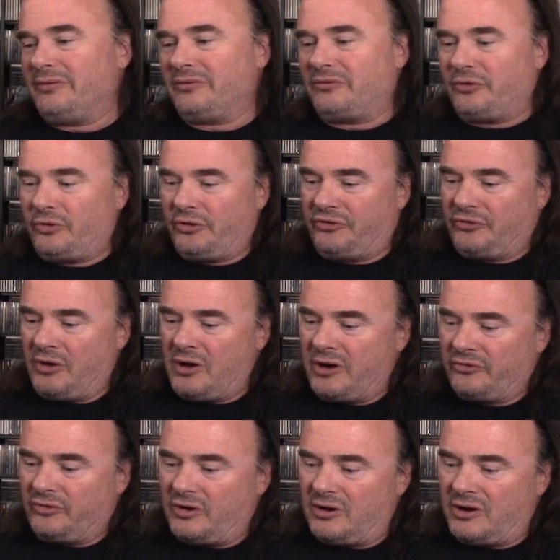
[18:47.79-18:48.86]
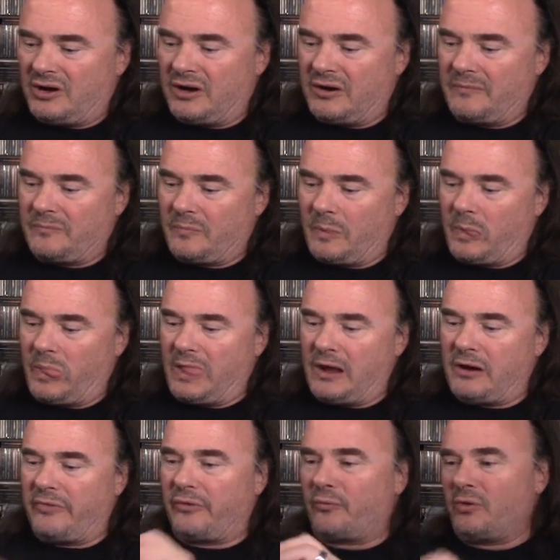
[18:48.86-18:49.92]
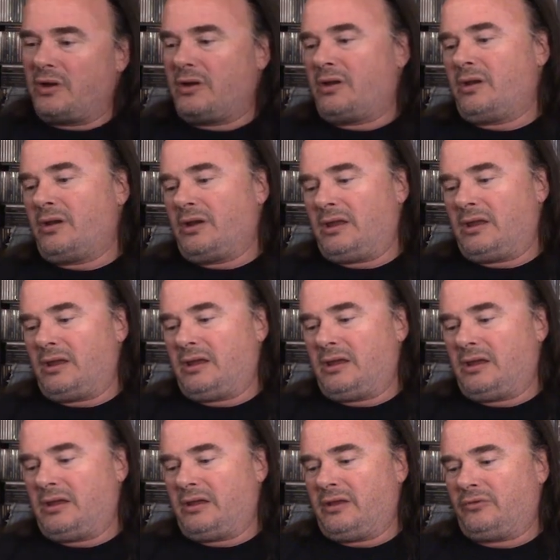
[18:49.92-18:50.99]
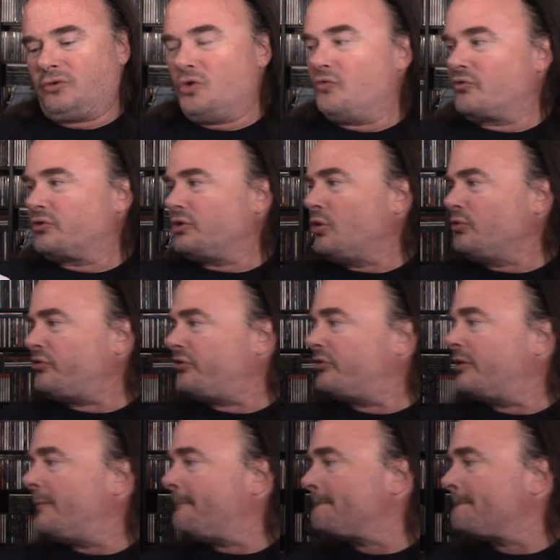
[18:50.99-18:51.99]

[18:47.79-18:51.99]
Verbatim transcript: So the songs are On the Run and Overdose.